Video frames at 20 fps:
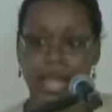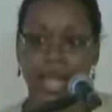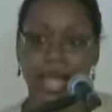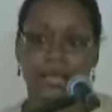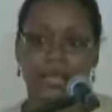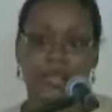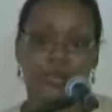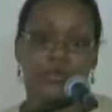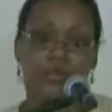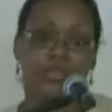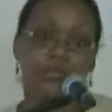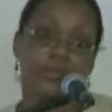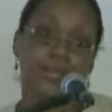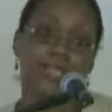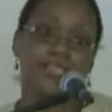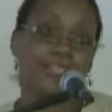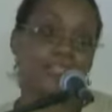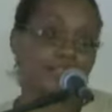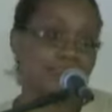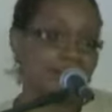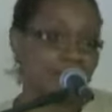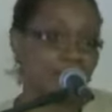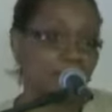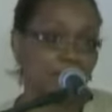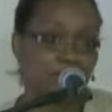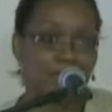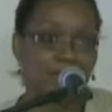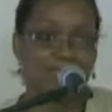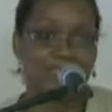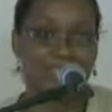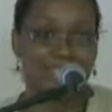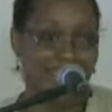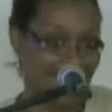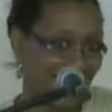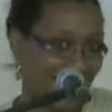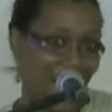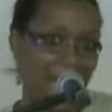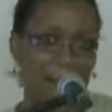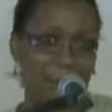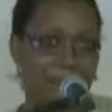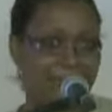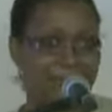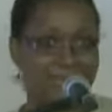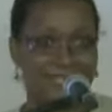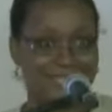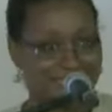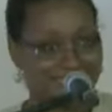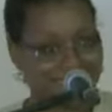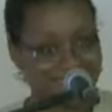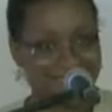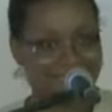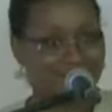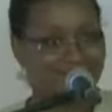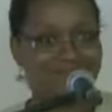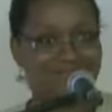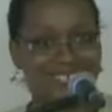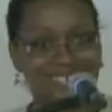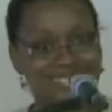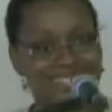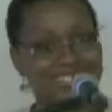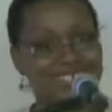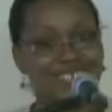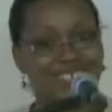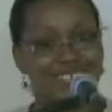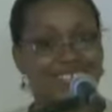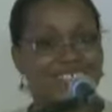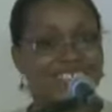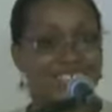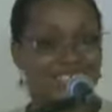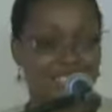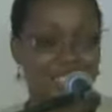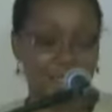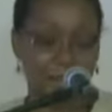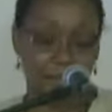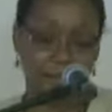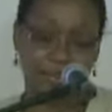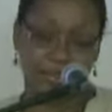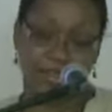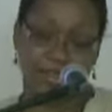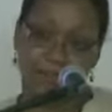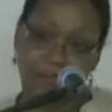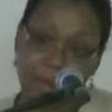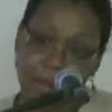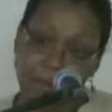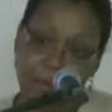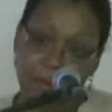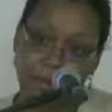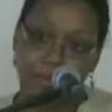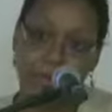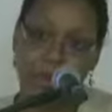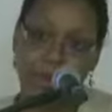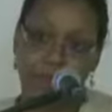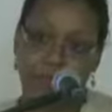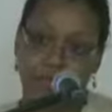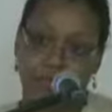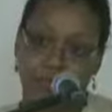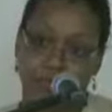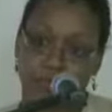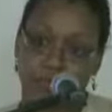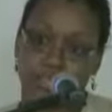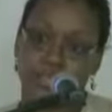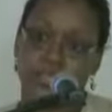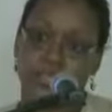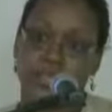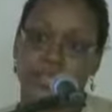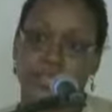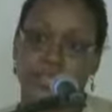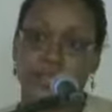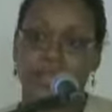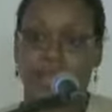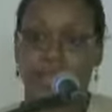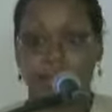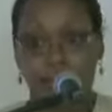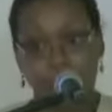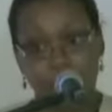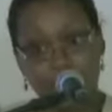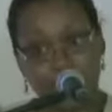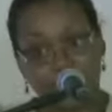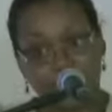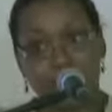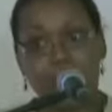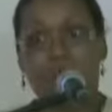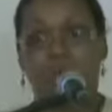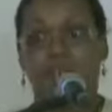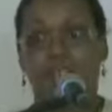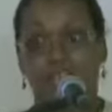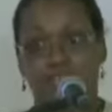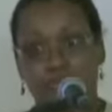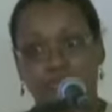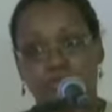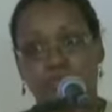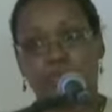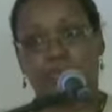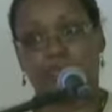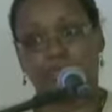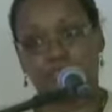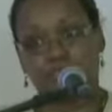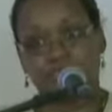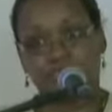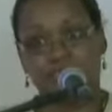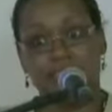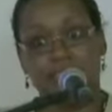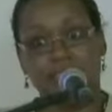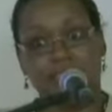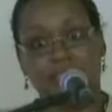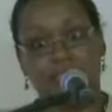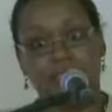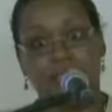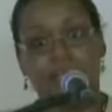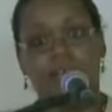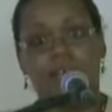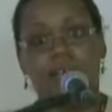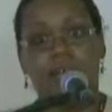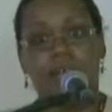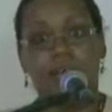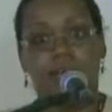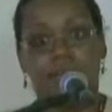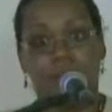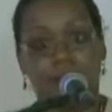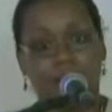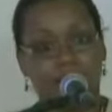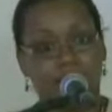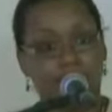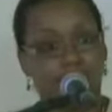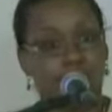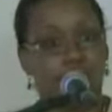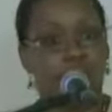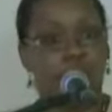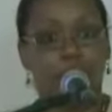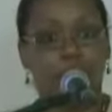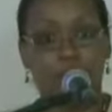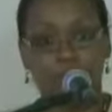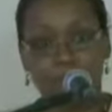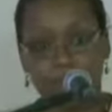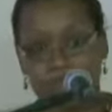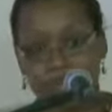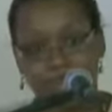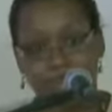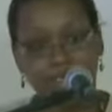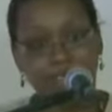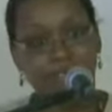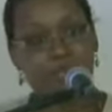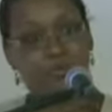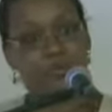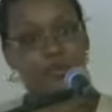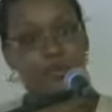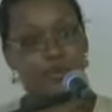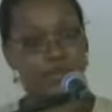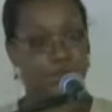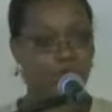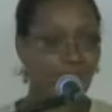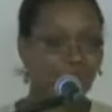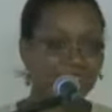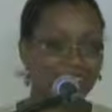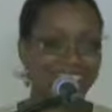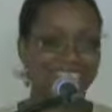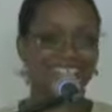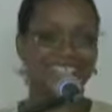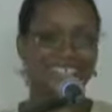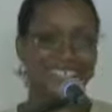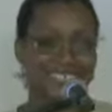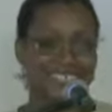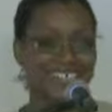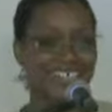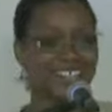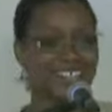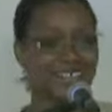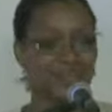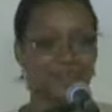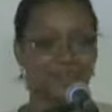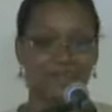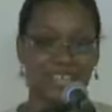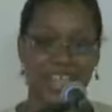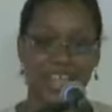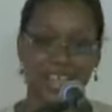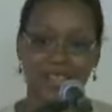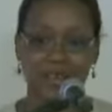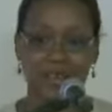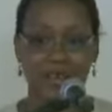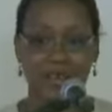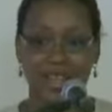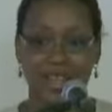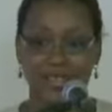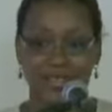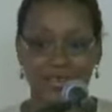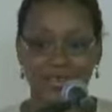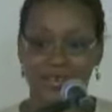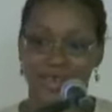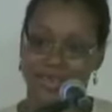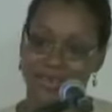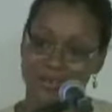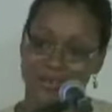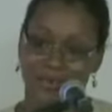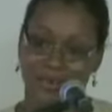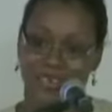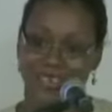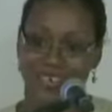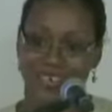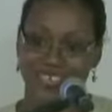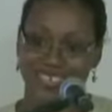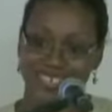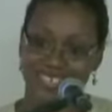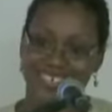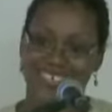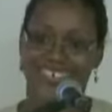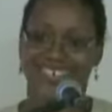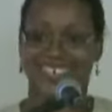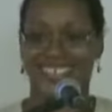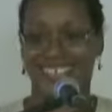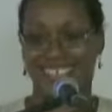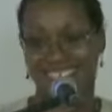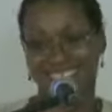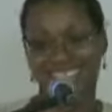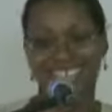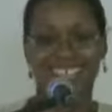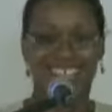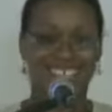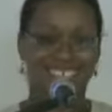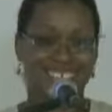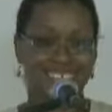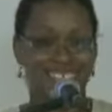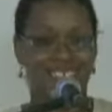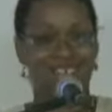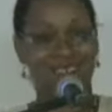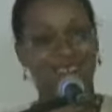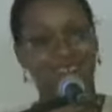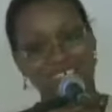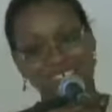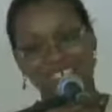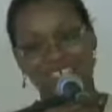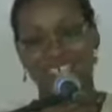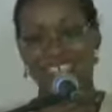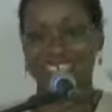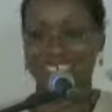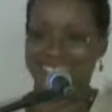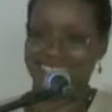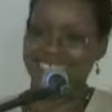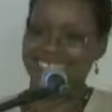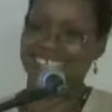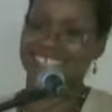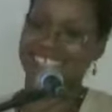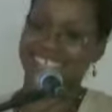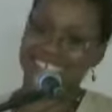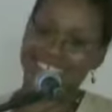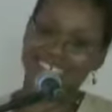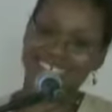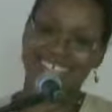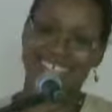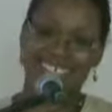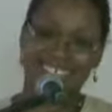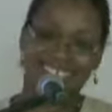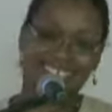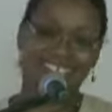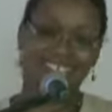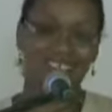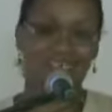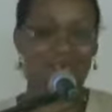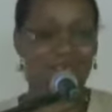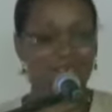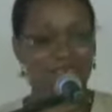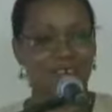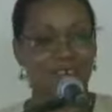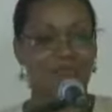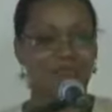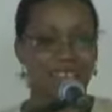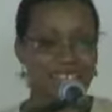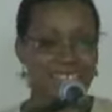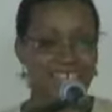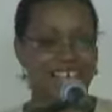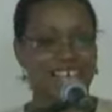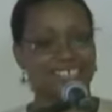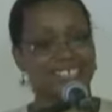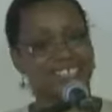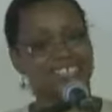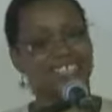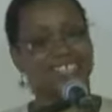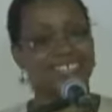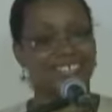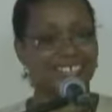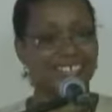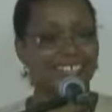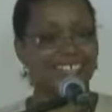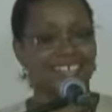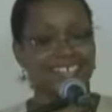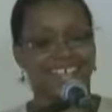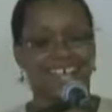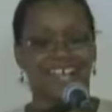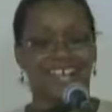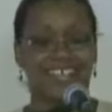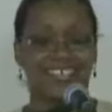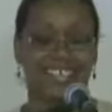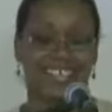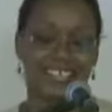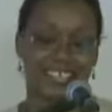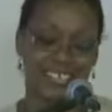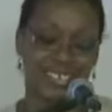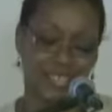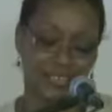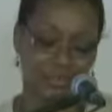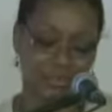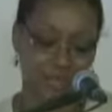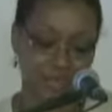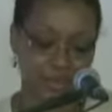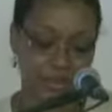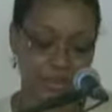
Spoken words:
And I was pleasantly surprised that it happened. You know, it just happened that maybe I was fortunate in that it was a smallish group of just 9. But, you know, immediately we were talking to each other and be, hello, hello, anybody out there? And then, you know, everybody would sign in and say goodnight and we'd all be chatting and et cetera.